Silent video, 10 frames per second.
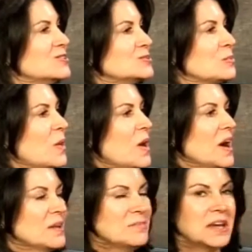here's
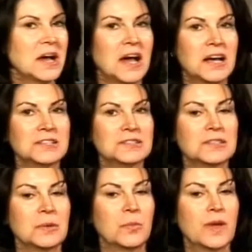why.
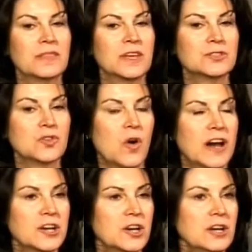Because when they're
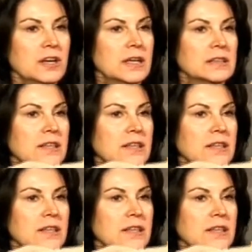darker,